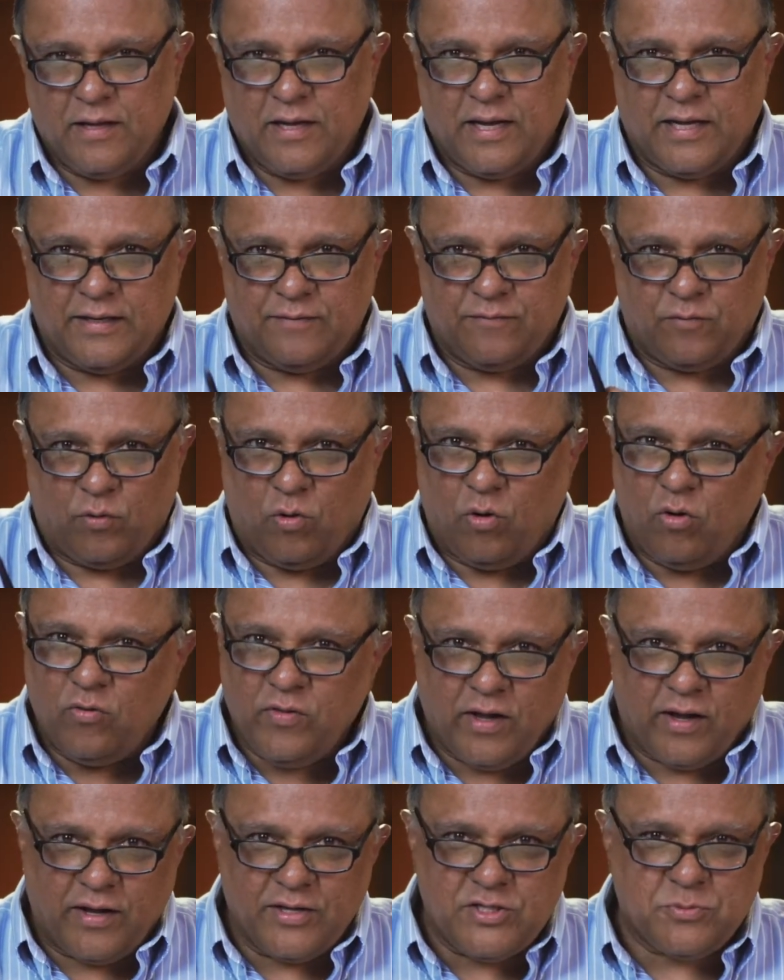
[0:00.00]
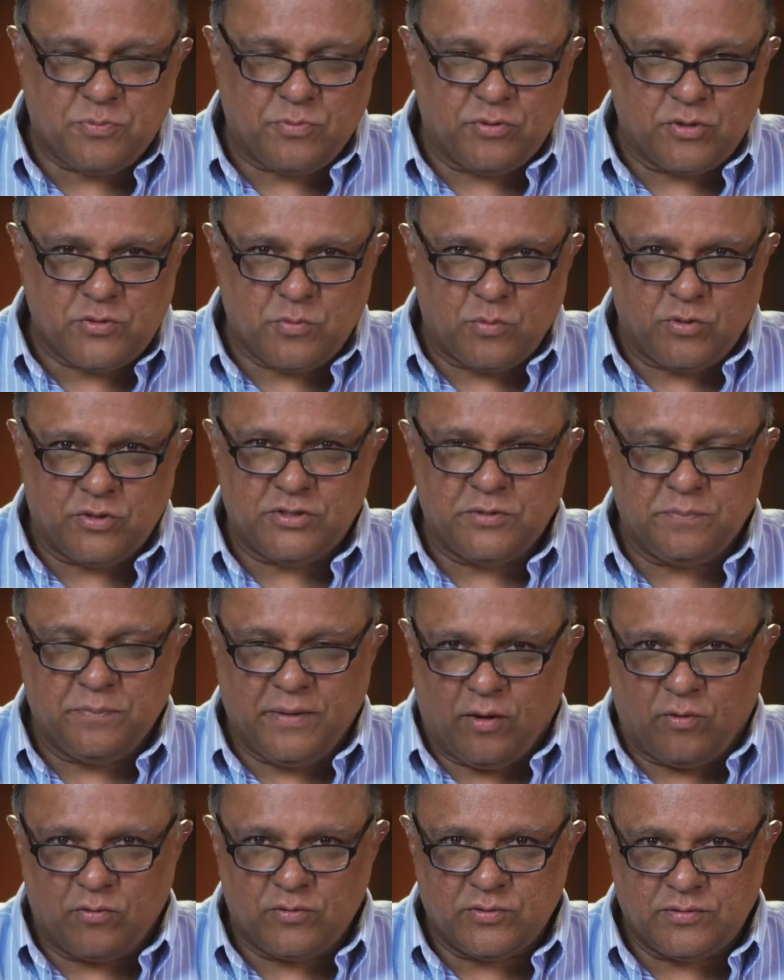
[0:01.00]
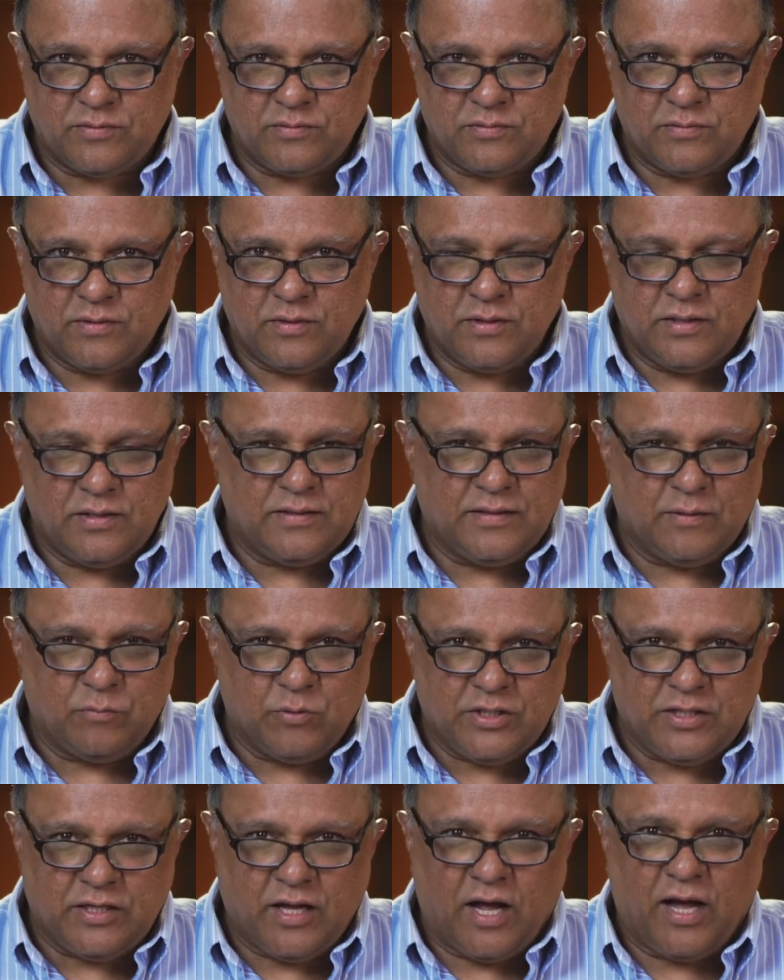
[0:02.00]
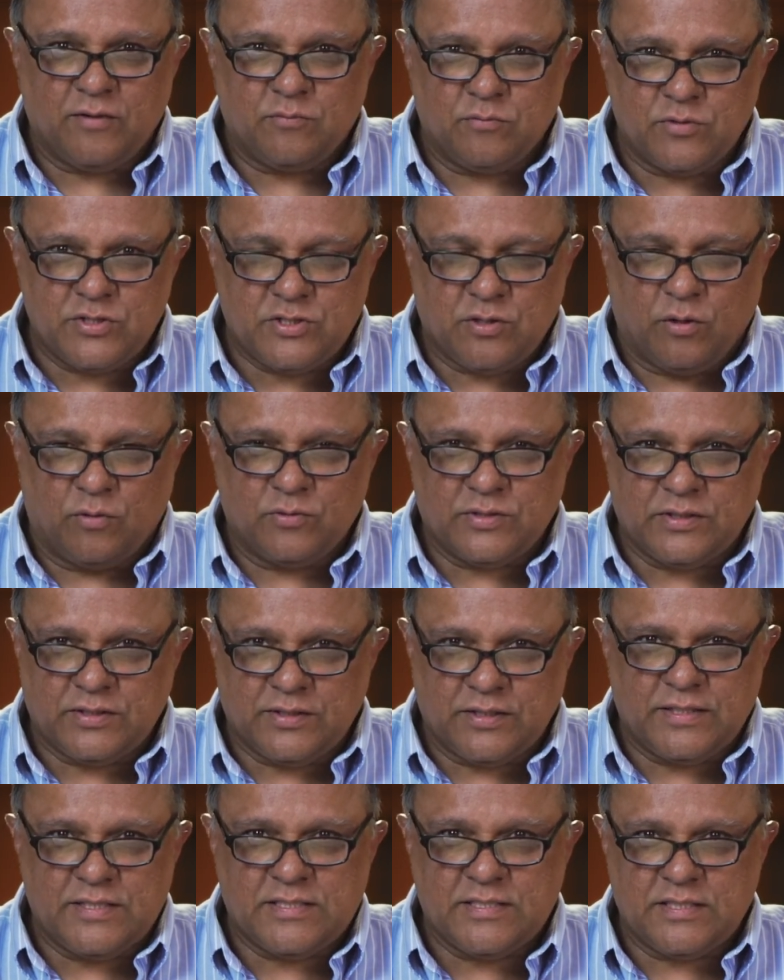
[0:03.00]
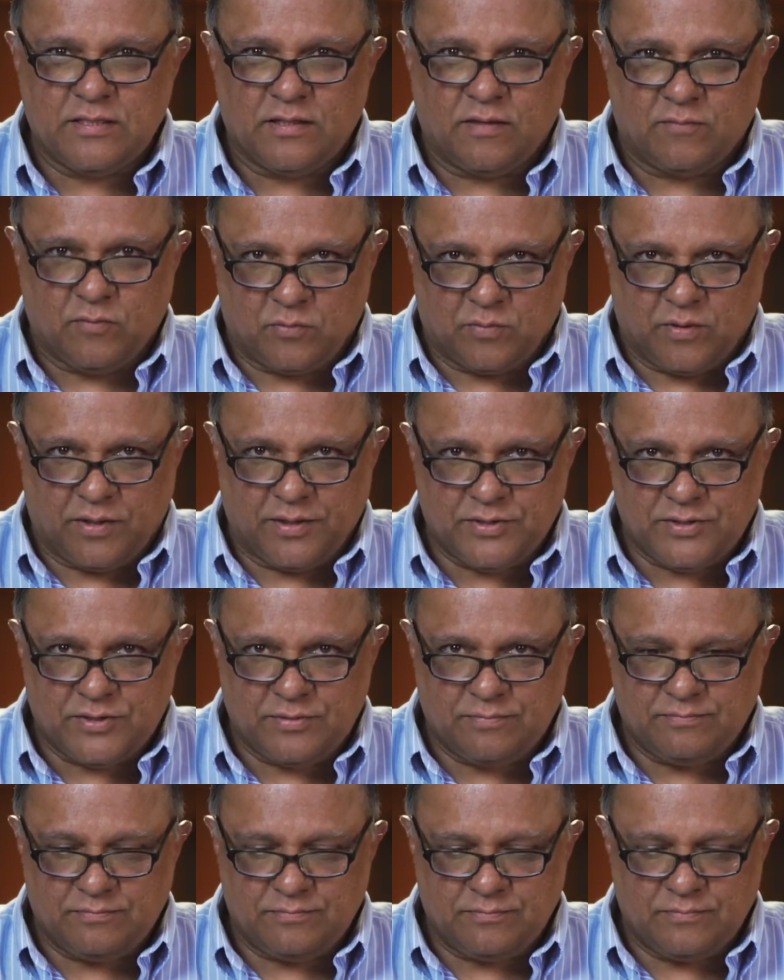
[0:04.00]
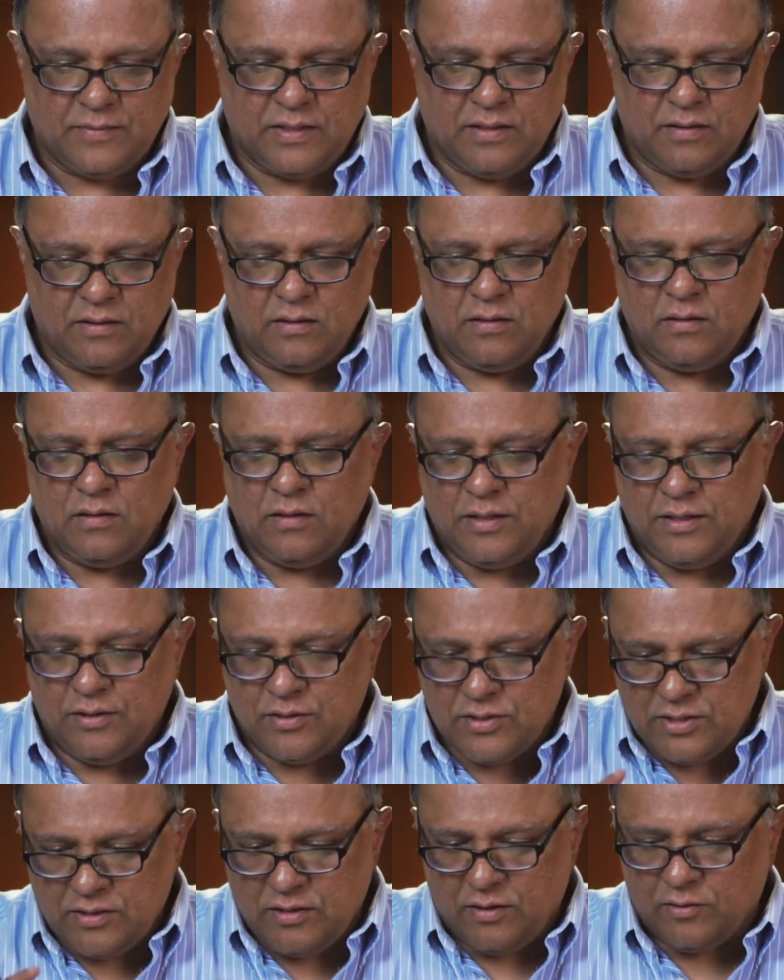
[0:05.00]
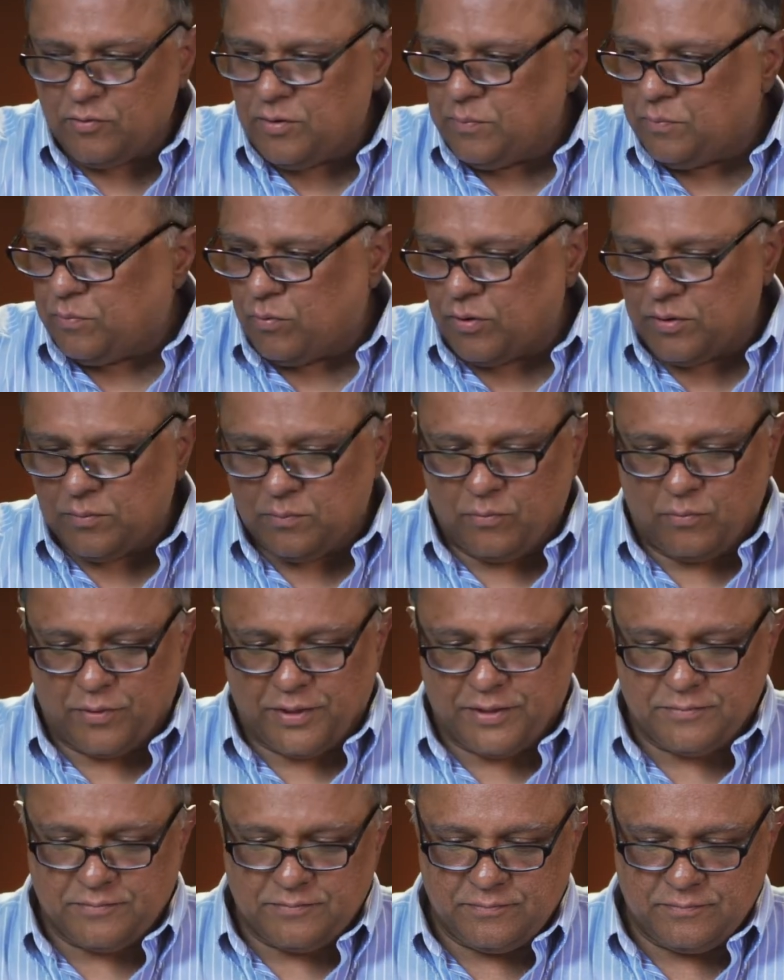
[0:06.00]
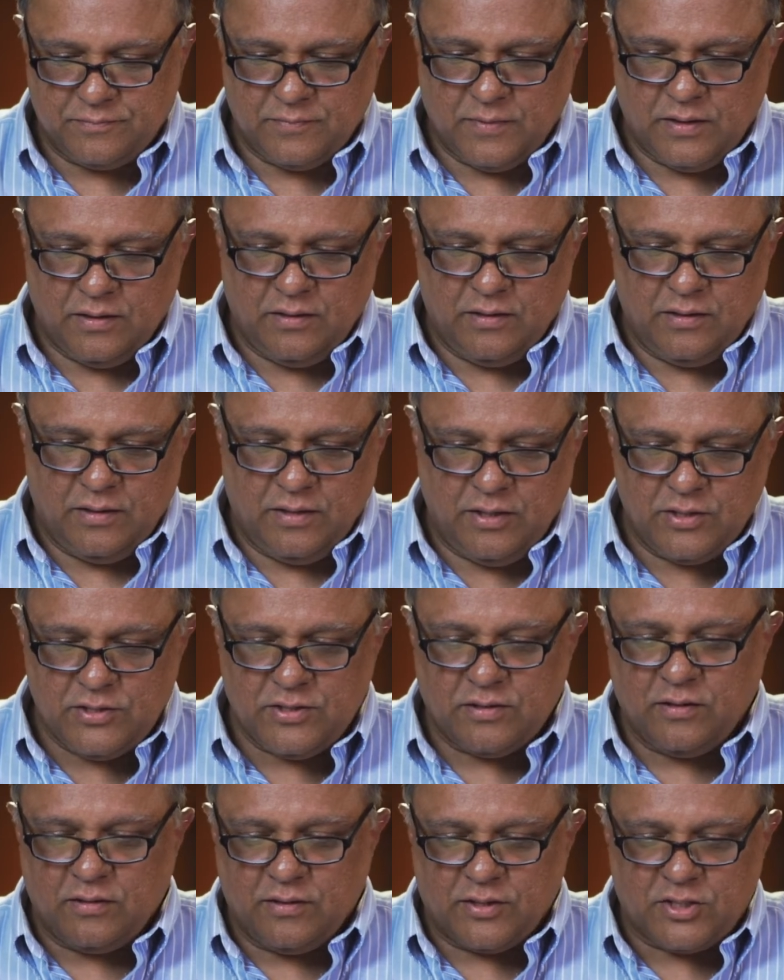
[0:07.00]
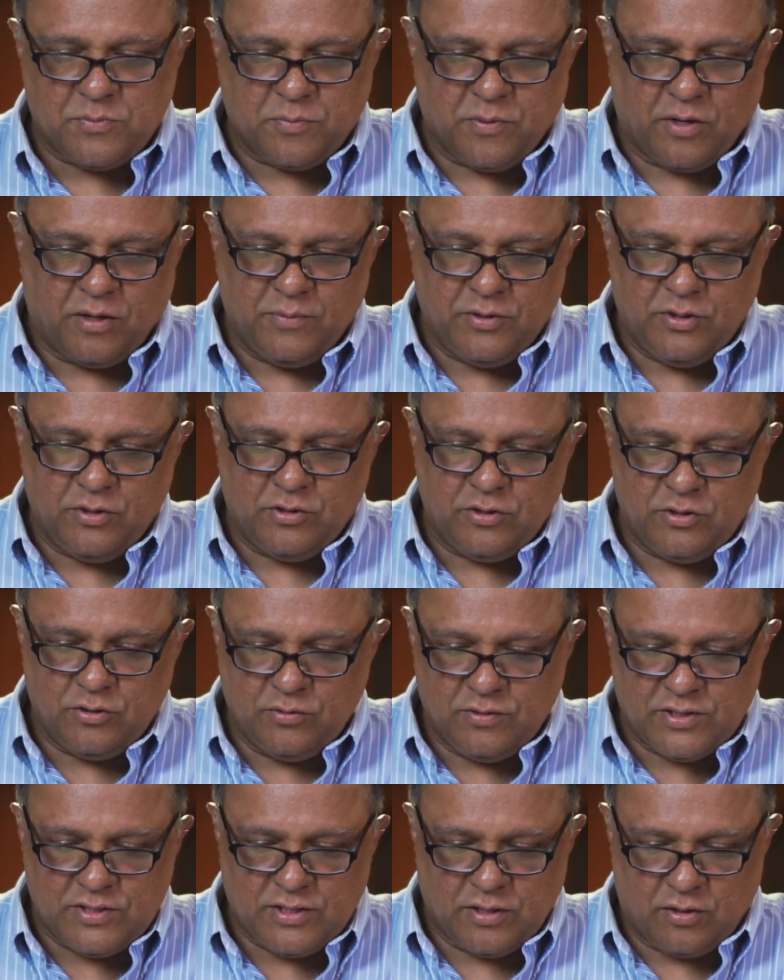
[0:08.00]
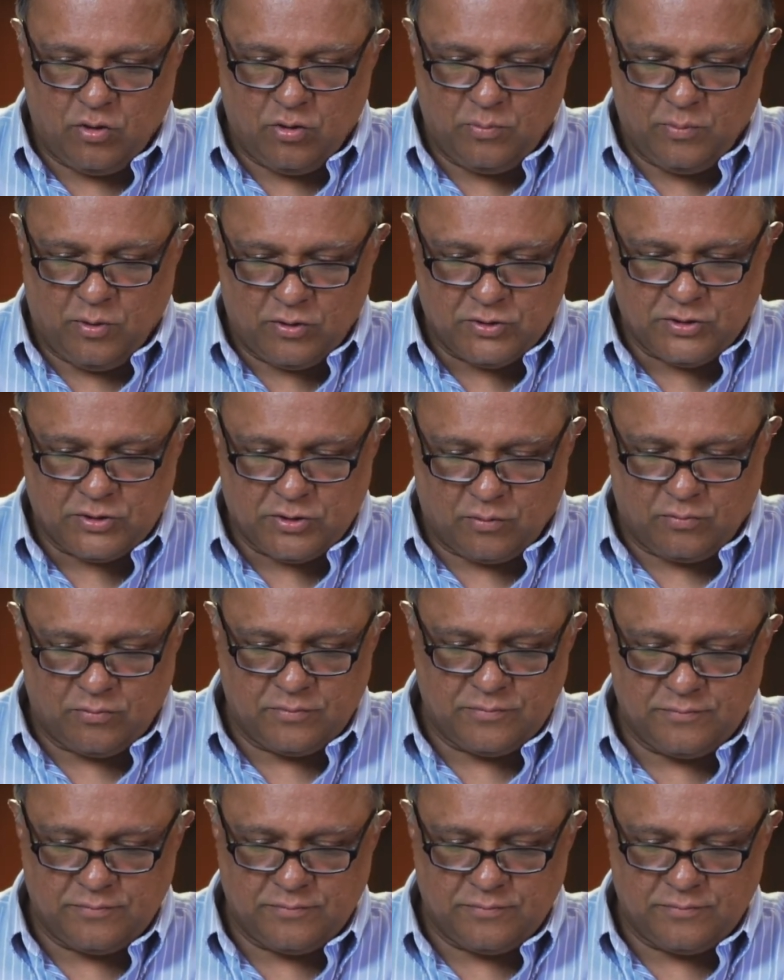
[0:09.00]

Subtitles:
And if all the icebergs were to melt, that would not result in any sea level rise. Here's another important point. Here's a little experiment. You can do this at home also.